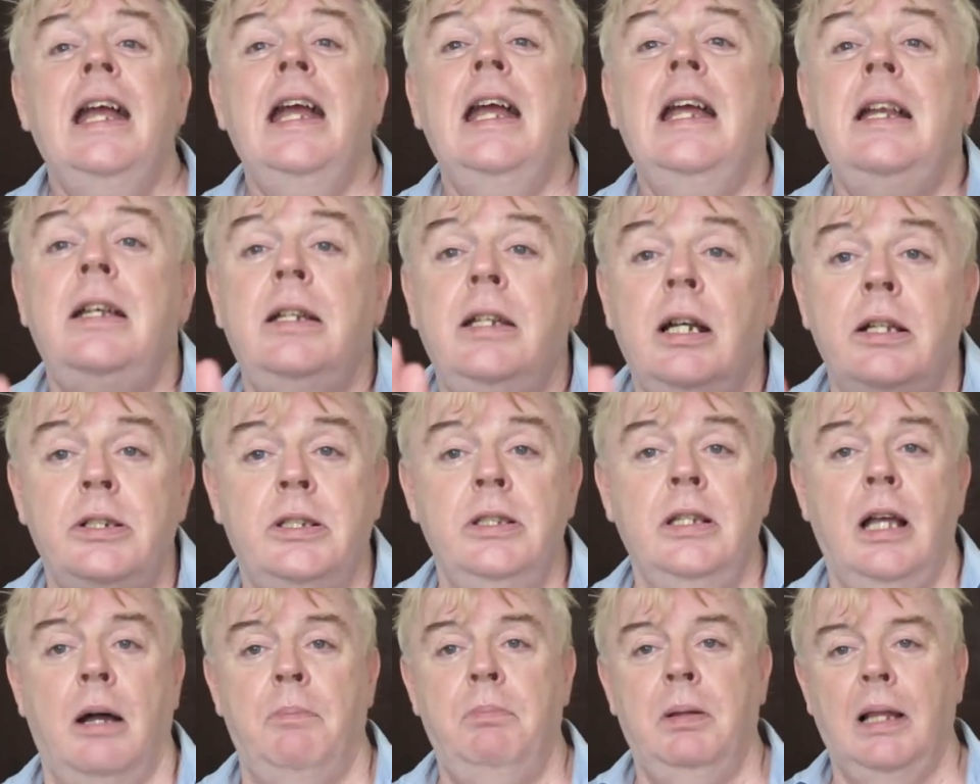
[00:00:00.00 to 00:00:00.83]
it
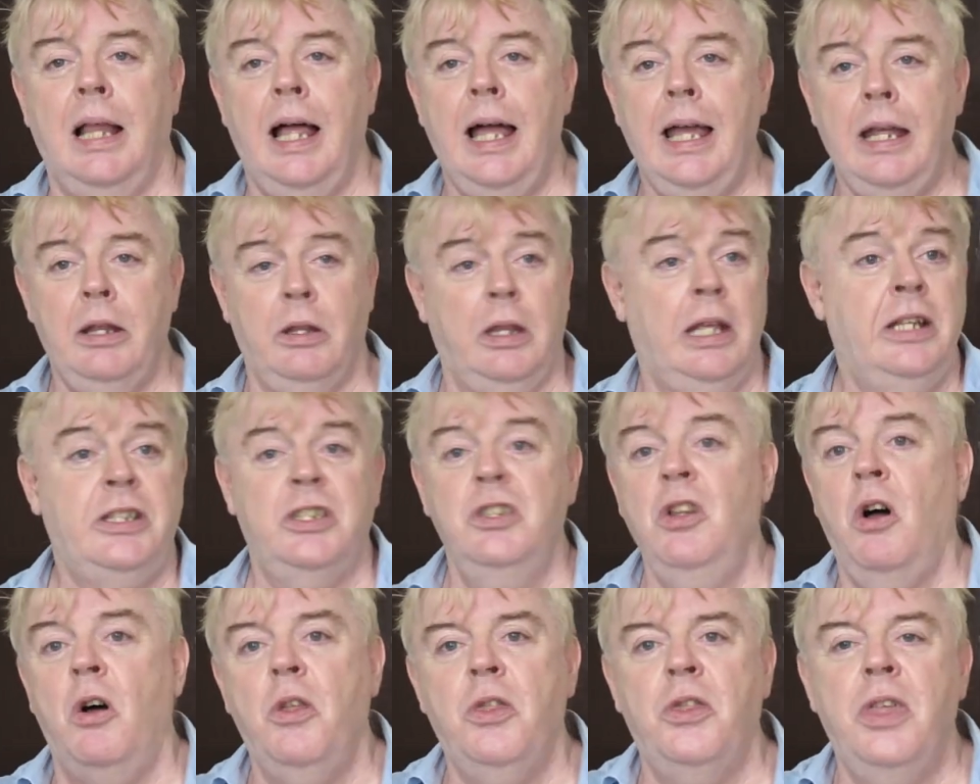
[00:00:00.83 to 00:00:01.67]
doesn't apply. It's
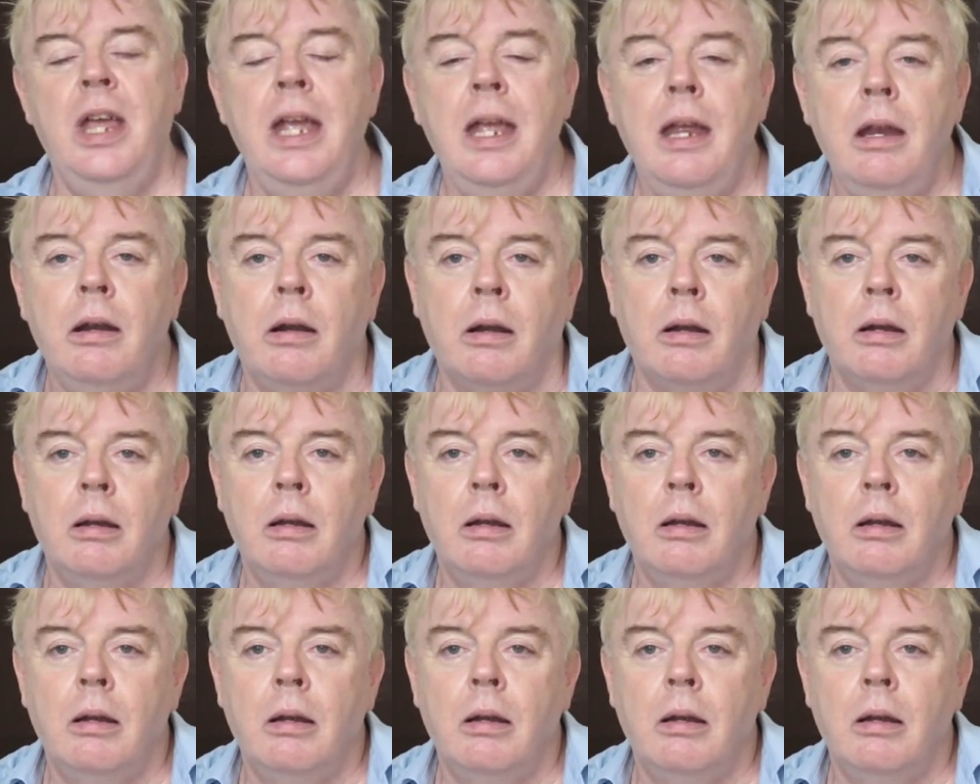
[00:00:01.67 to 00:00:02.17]
not there.